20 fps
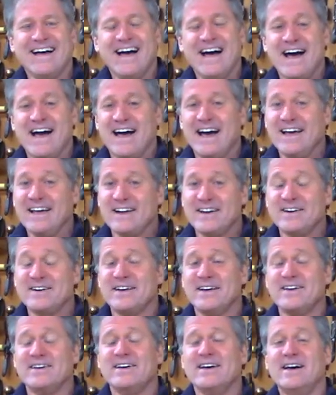friend. I, I don't
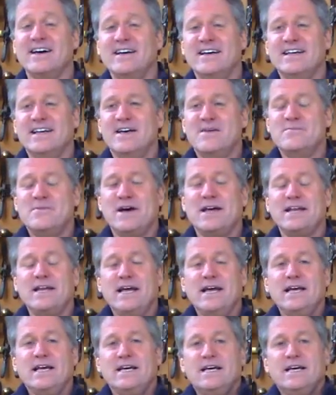know.
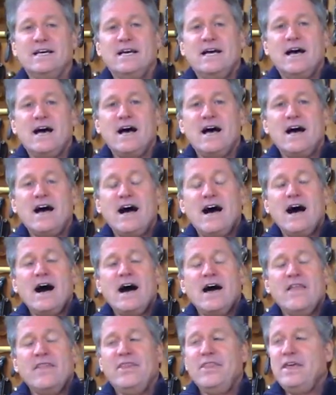But
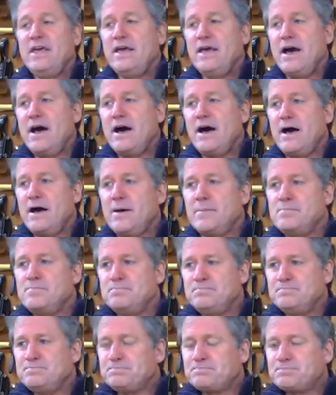the,
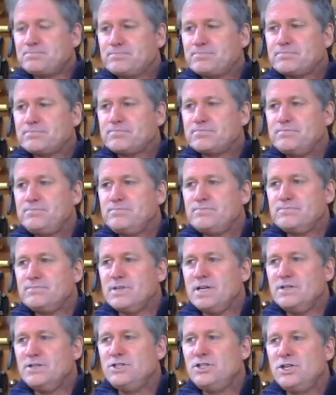um,
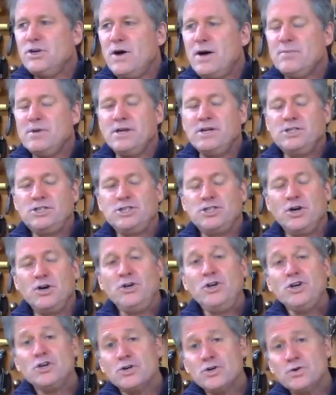so I'm going to show
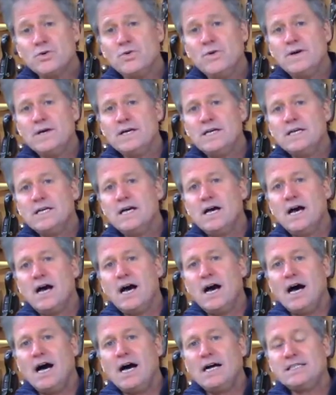you
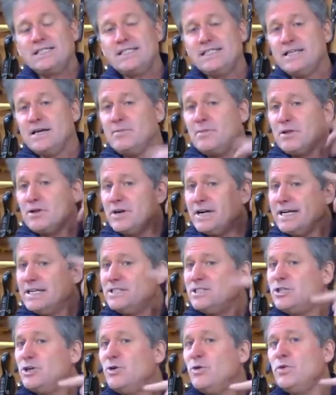a similar
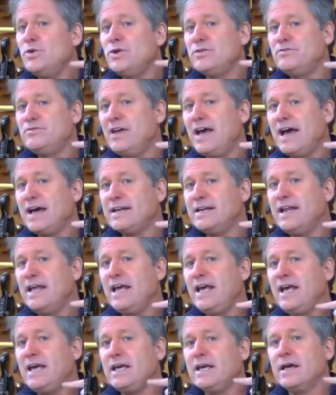intuitive
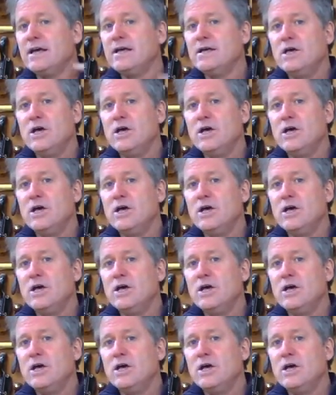technique